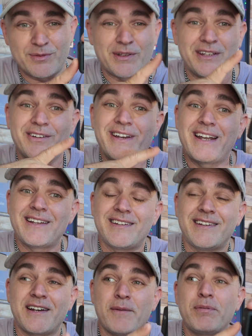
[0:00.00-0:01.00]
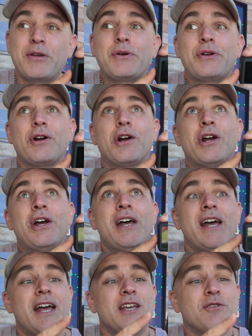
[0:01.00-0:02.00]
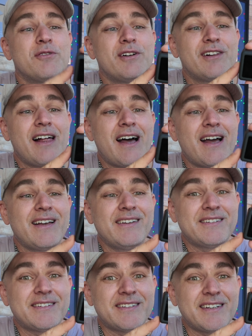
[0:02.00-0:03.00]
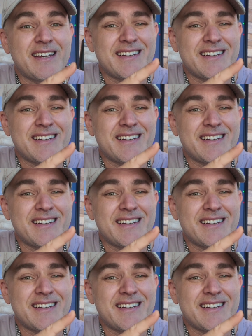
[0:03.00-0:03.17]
When you get it to the computer and you realize